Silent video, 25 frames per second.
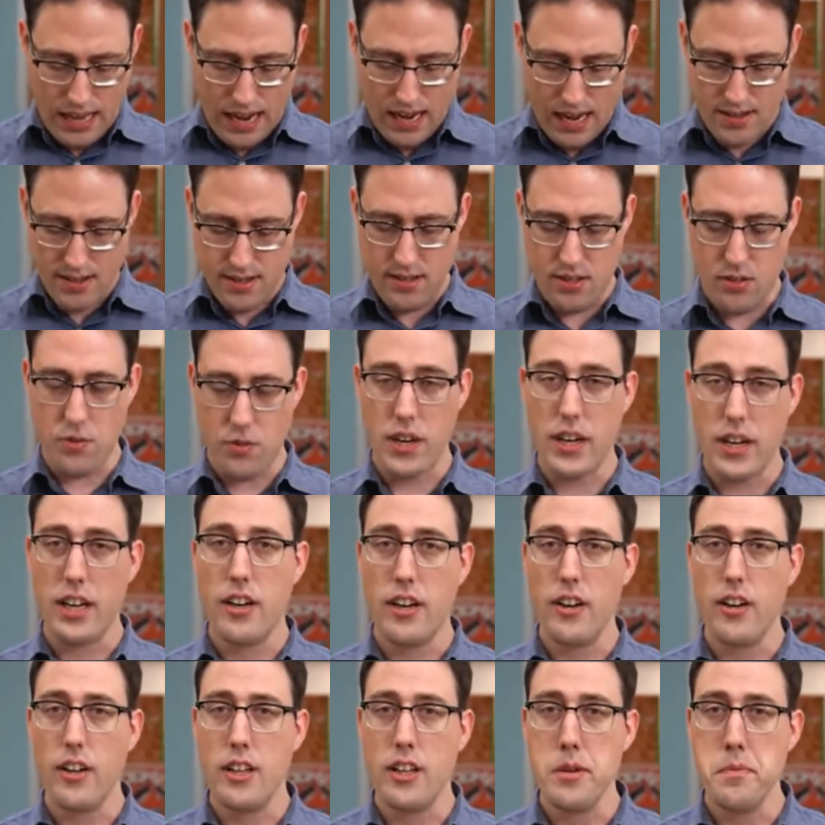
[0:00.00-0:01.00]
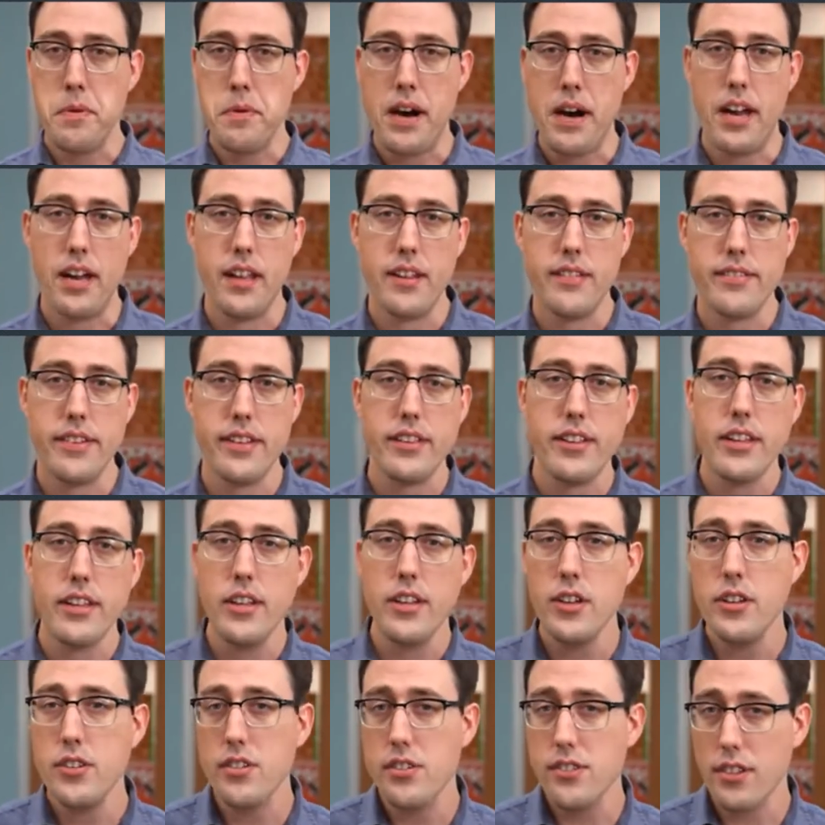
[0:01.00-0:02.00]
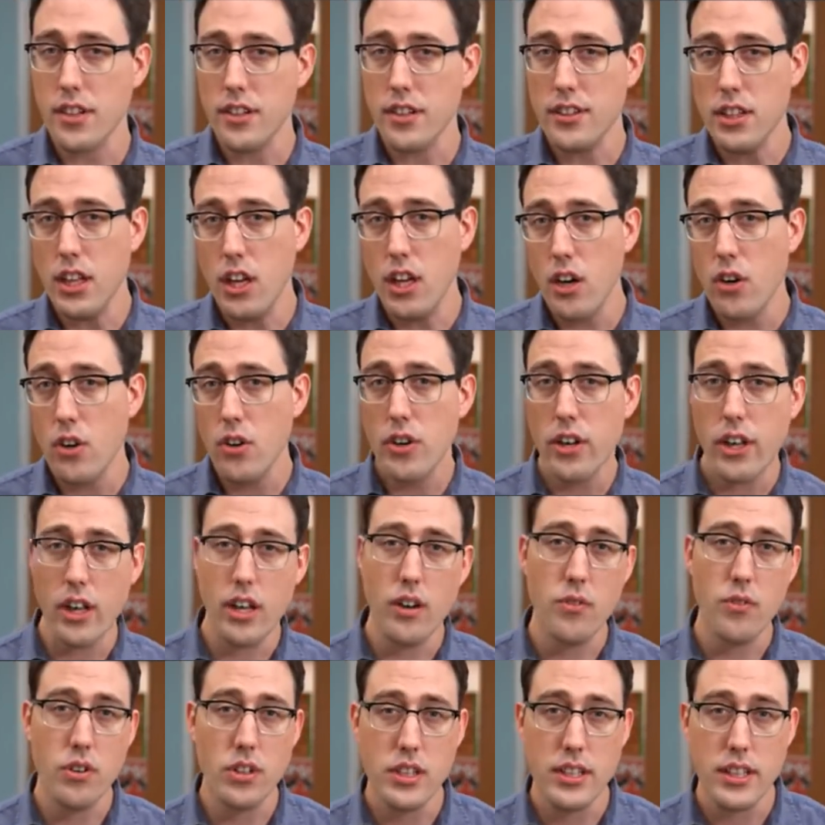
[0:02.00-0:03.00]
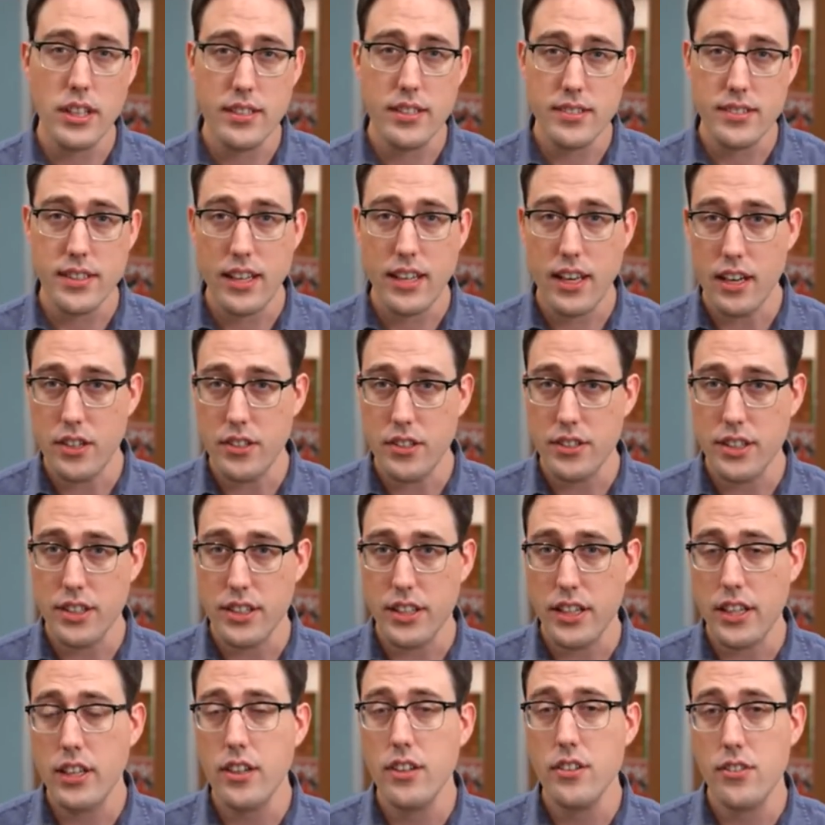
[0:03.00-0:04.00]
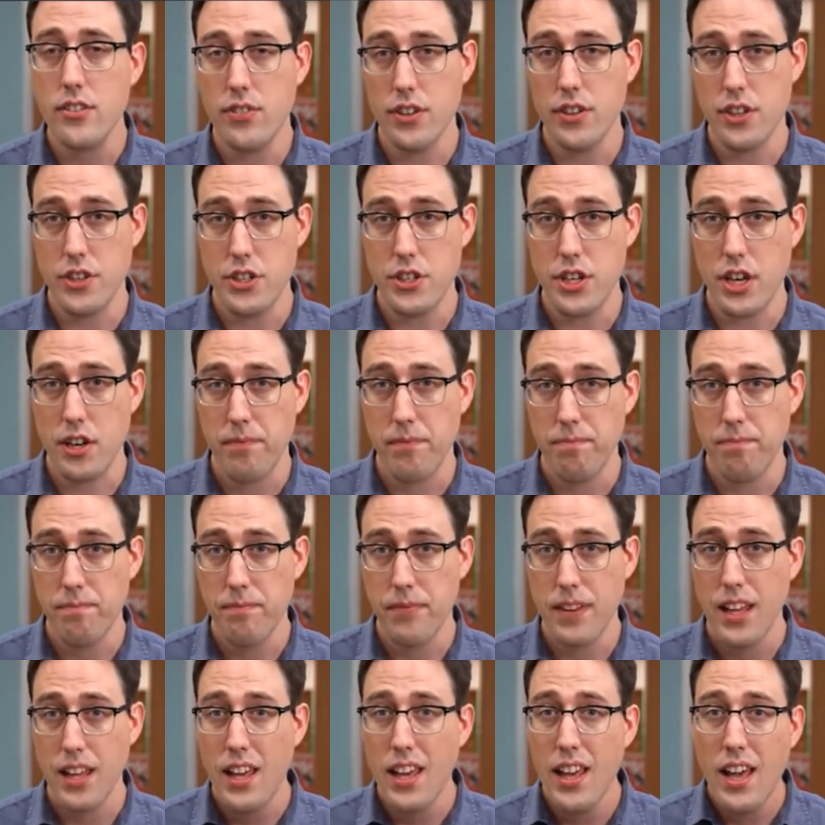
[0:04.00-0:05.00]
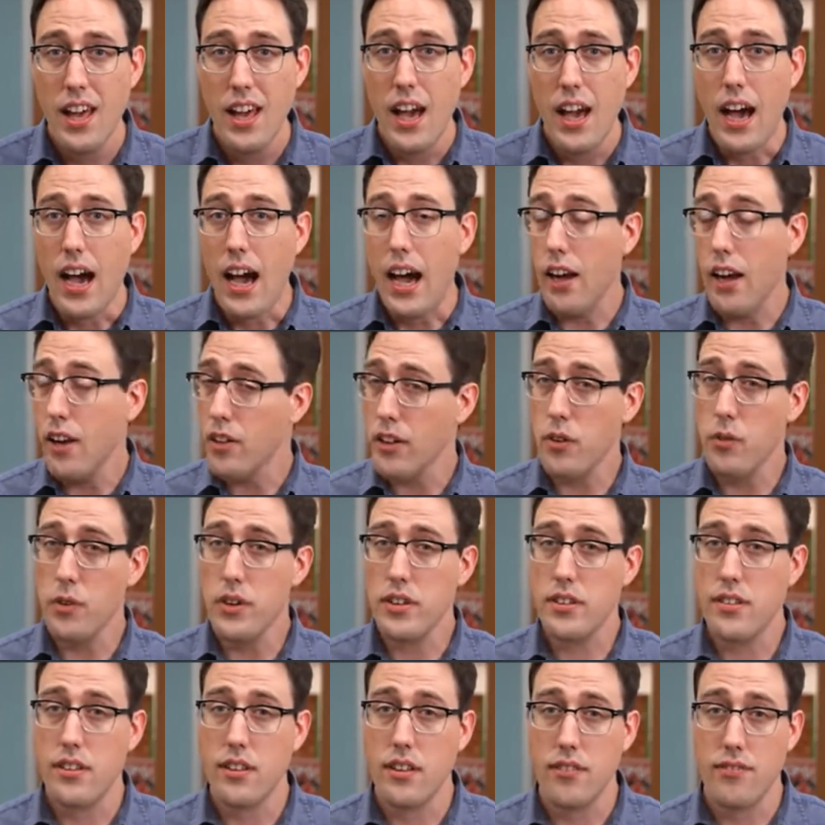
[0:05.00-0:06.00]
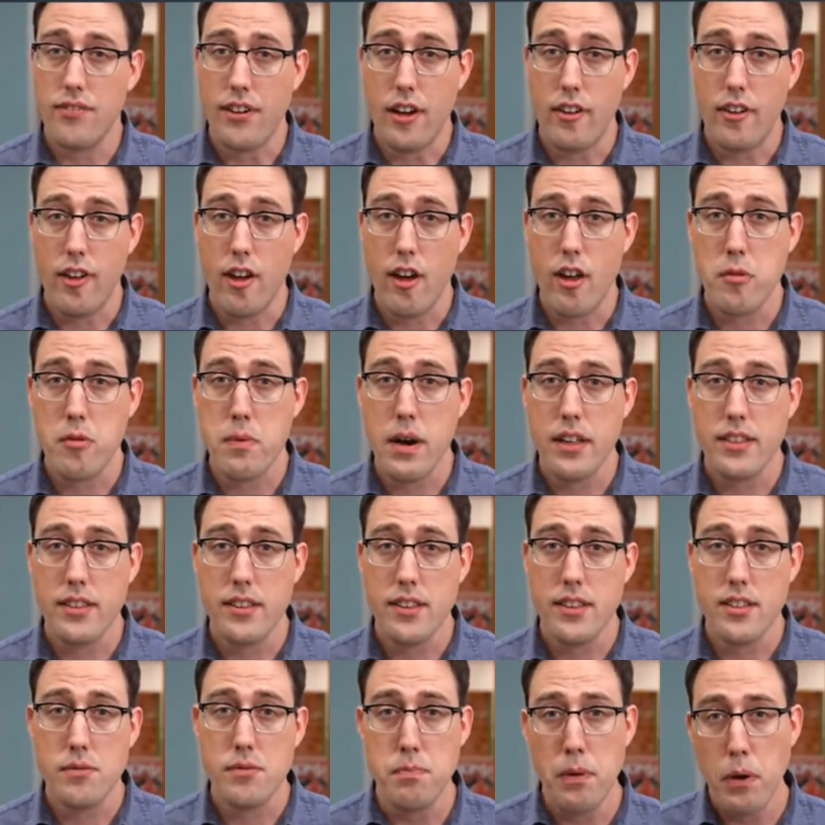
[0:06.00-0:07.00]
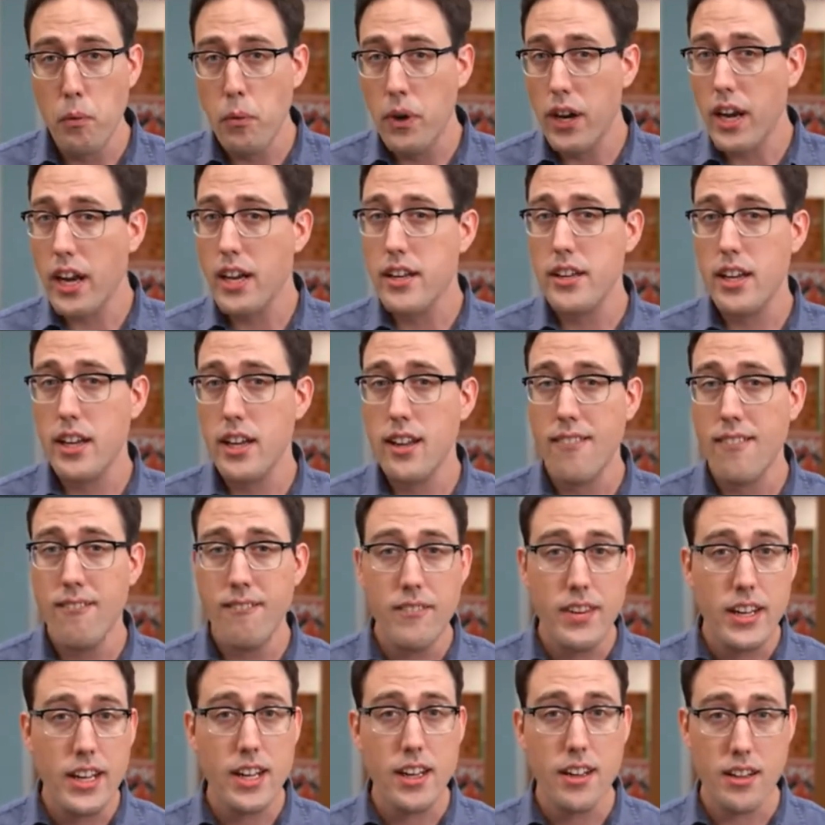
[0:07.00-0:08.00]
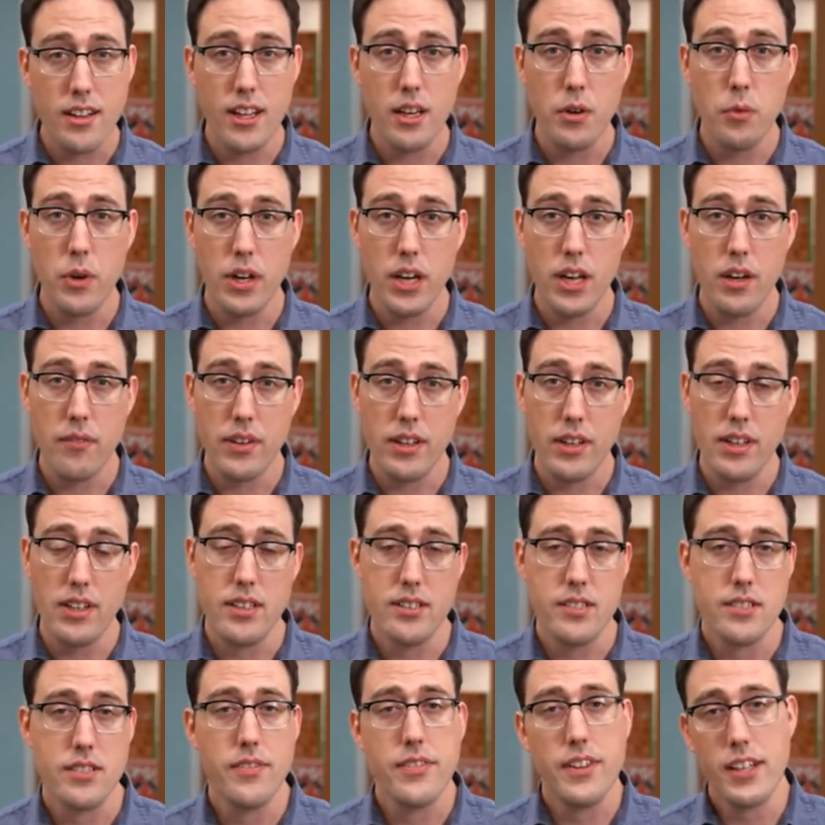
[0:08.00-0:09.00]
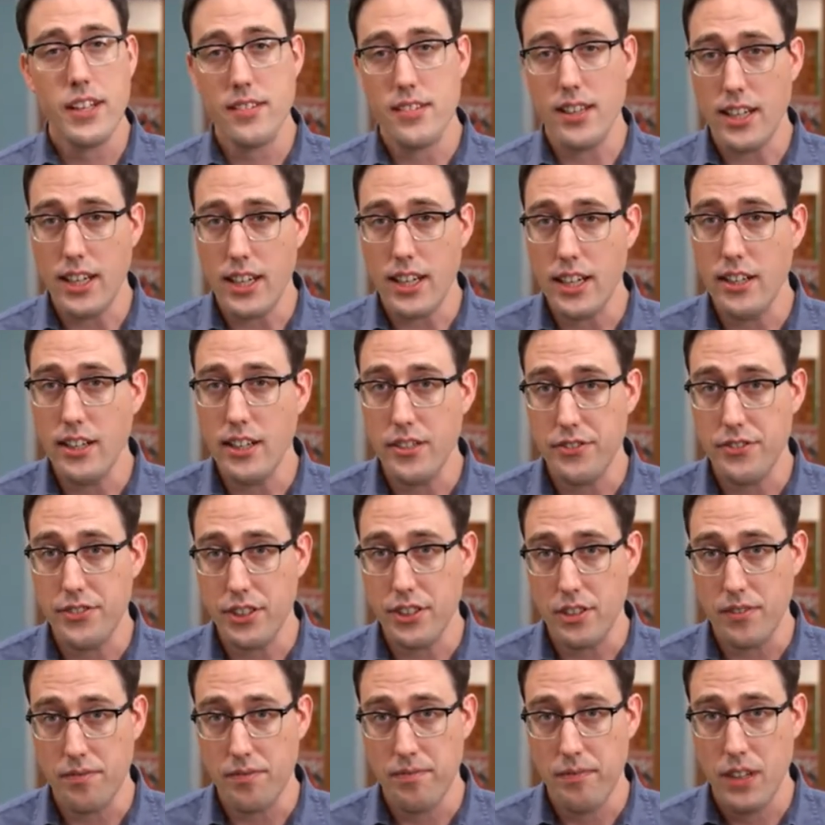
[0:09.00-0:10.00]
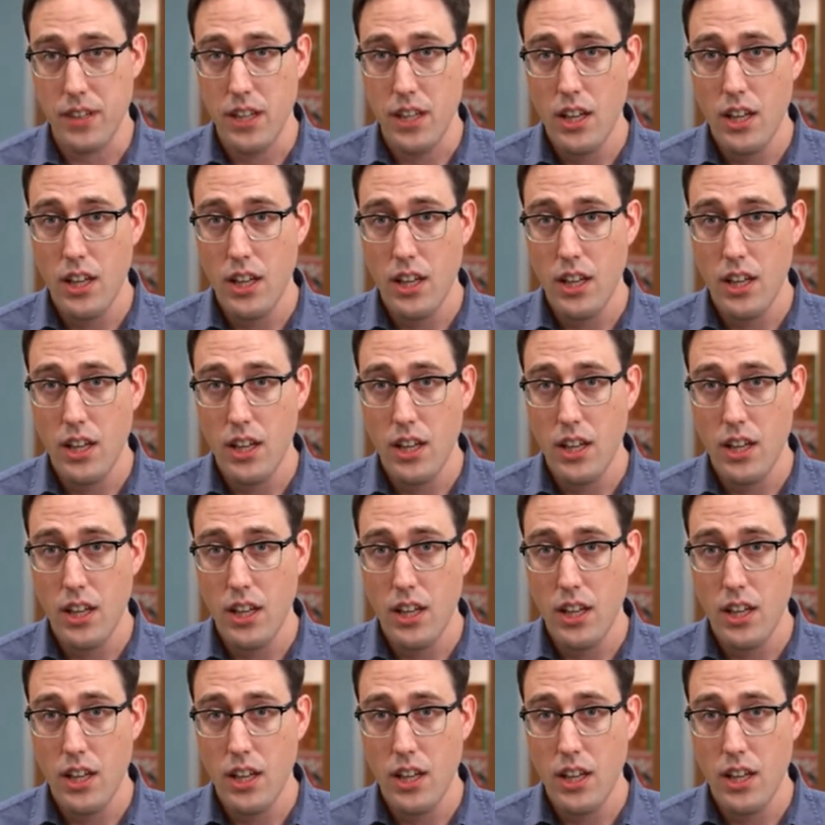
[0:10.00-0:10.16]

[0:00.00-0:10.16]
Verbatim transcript: latch that's right here on their bodies that they use to load and release the energy they use for a jump. I only recently found out about this, but when I did, it immediately went on my list of things I needed to film.